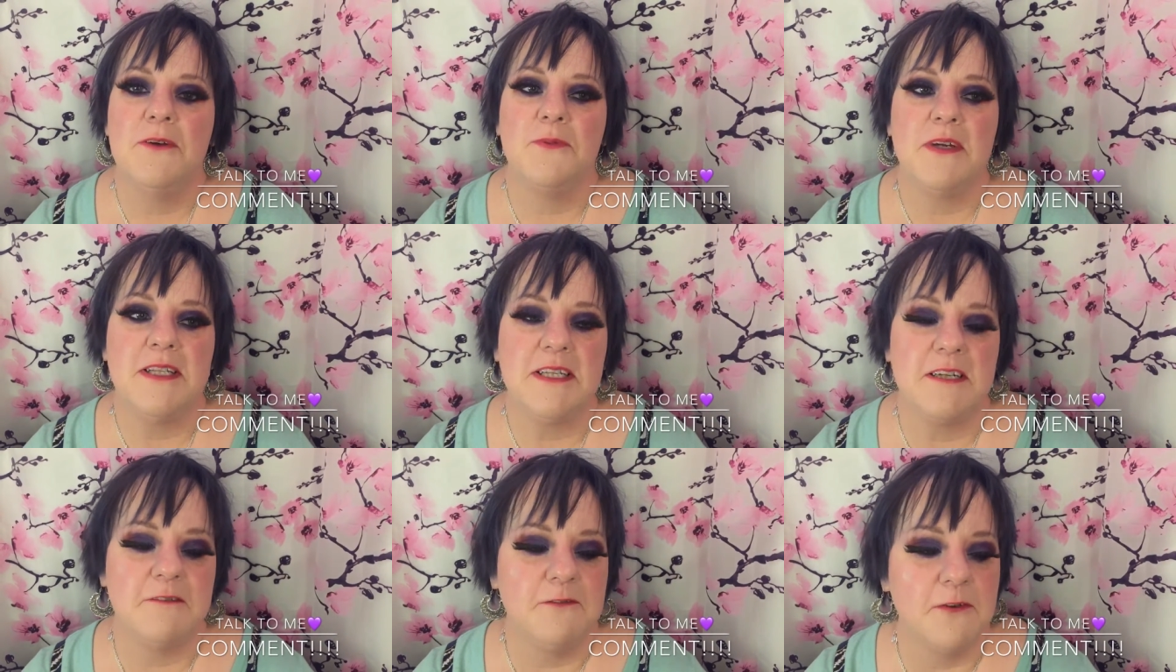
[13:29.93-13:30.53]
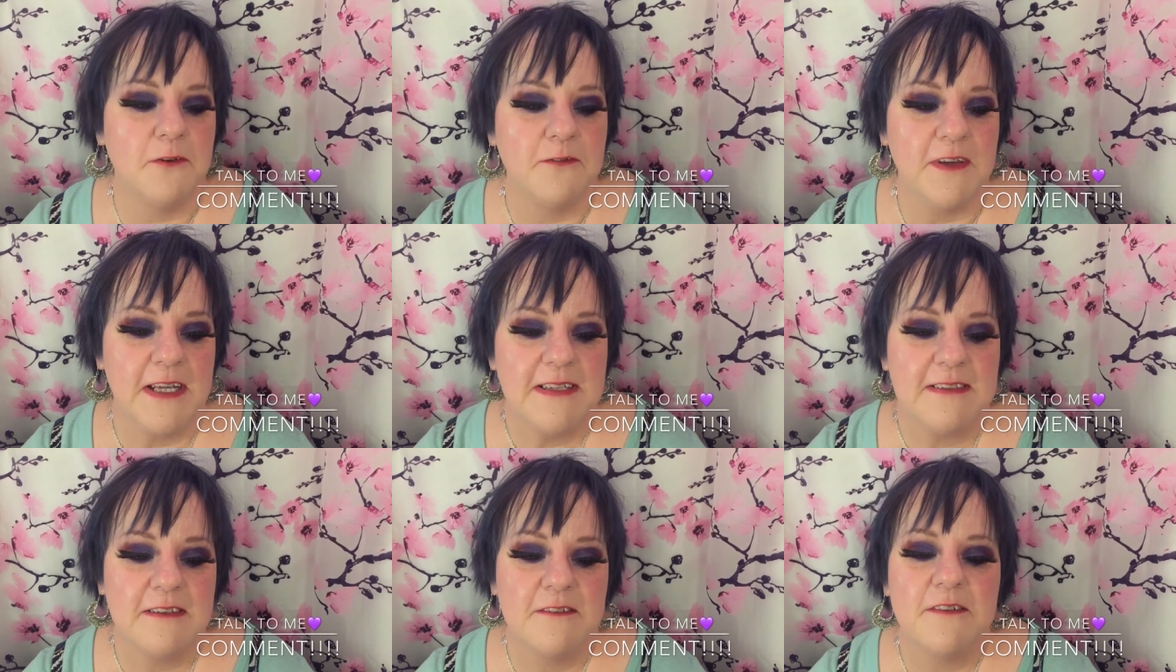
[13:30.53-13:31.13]
We did a full
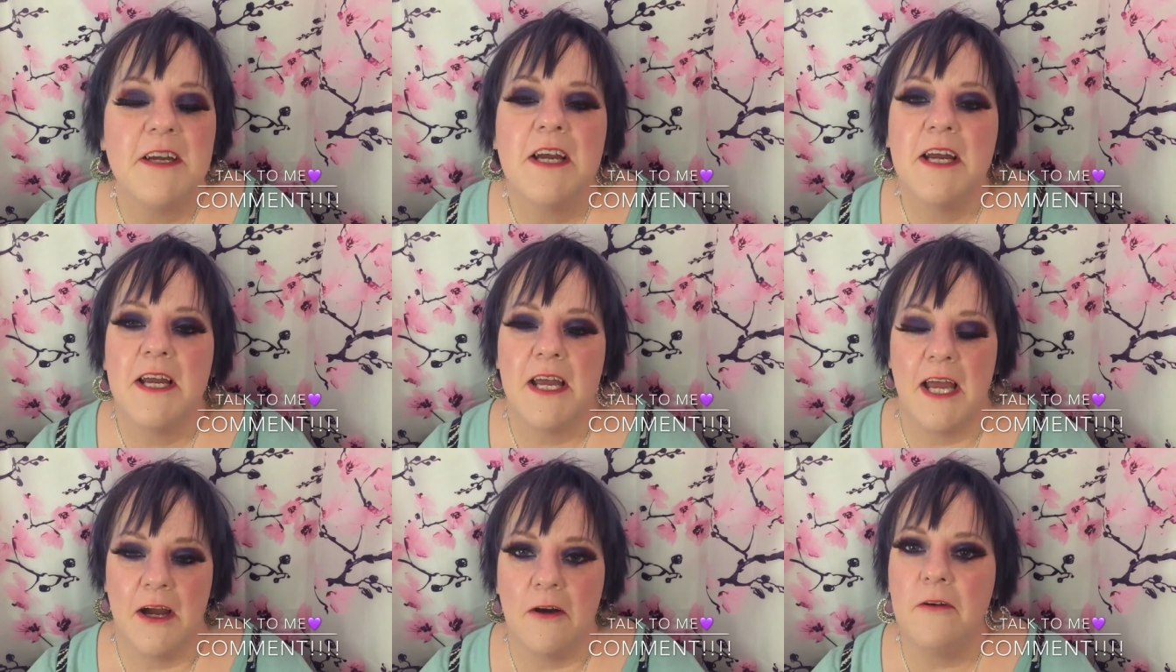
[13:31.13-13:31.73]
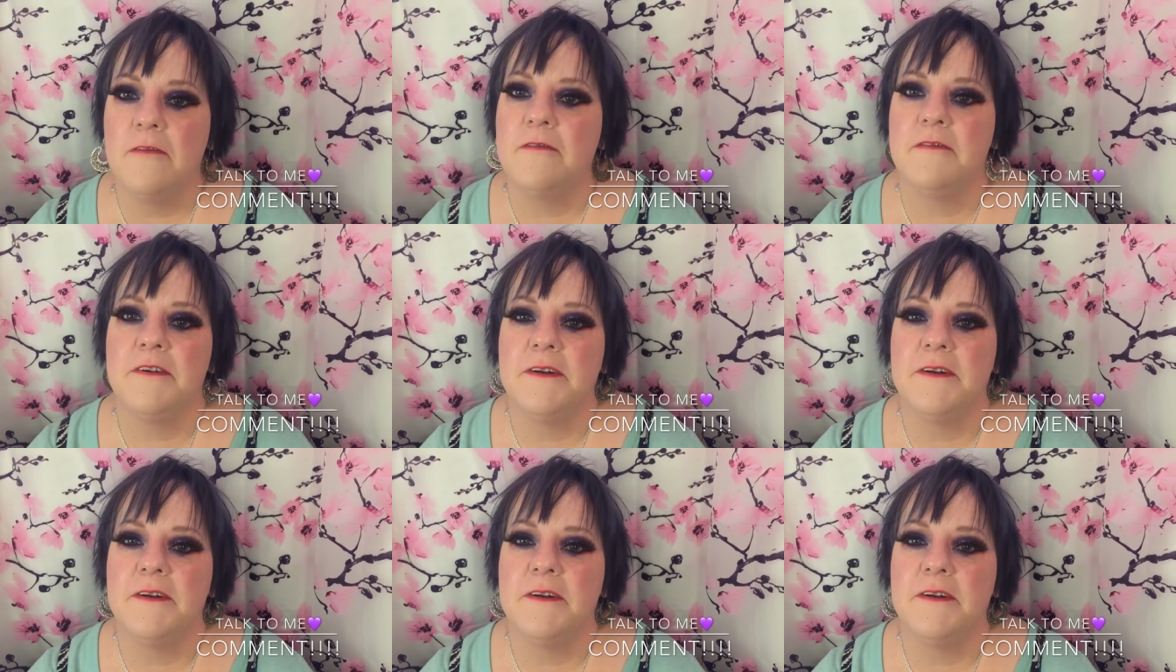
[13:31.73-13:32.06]
face of E.L.F.